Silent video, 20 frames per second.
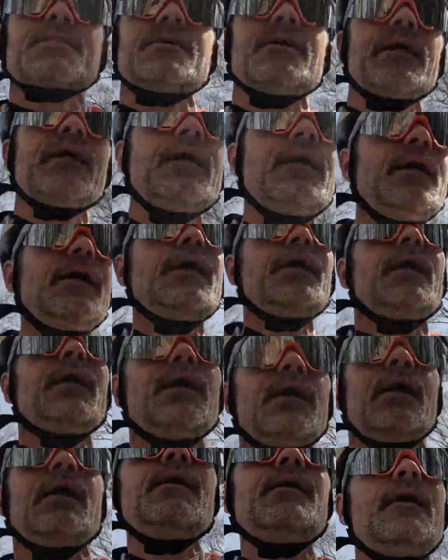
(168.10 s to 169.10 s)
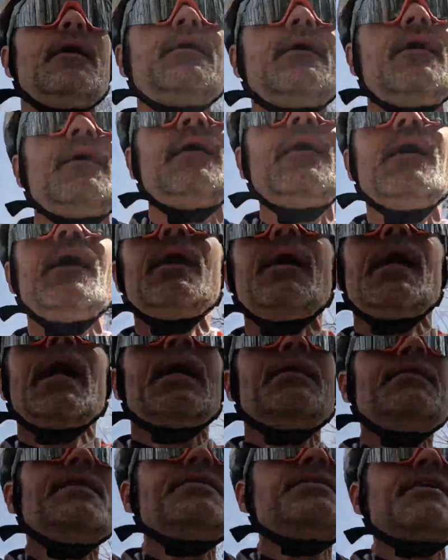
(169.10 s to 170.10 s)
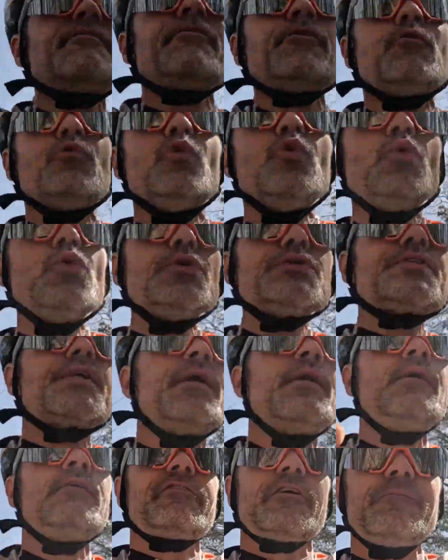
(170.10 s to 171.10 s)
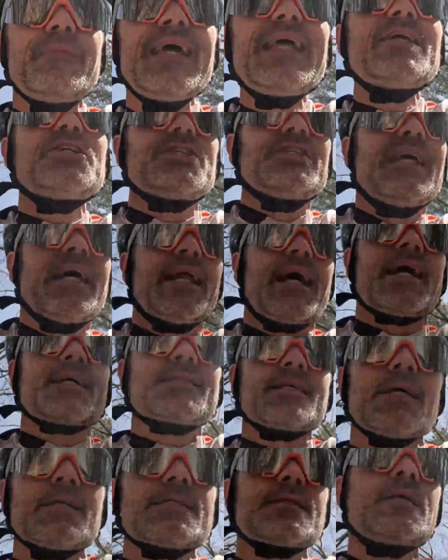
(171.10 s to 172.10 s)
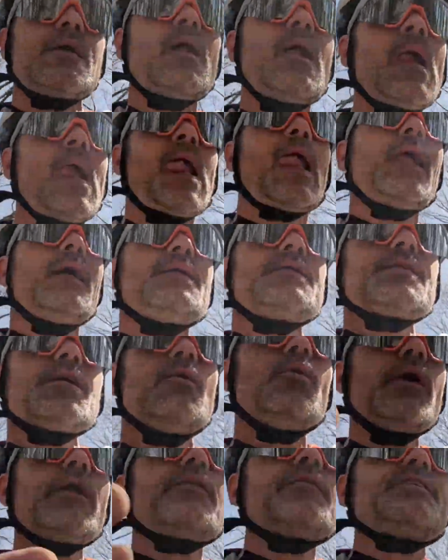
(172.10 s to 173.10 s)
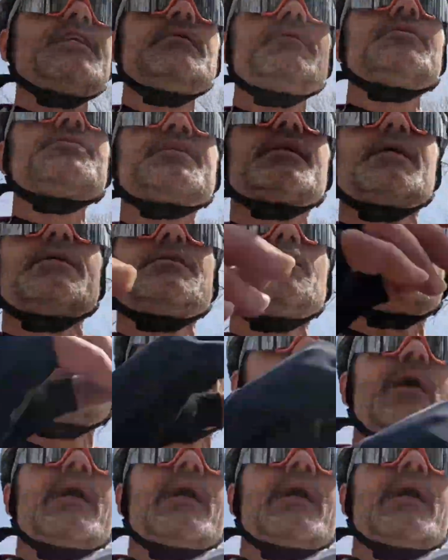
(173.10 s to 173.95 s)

to it. And then different rules for managing that access. So one of the demos that I do pretty